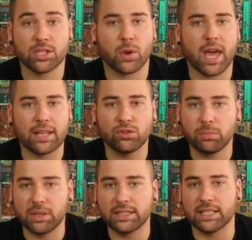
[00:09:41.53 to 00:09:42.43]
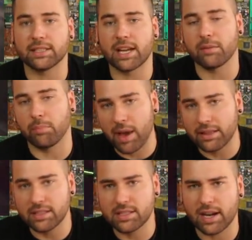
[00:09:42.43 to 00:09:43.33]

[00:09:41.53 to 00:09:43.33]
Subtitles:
So I had to build the entire panels.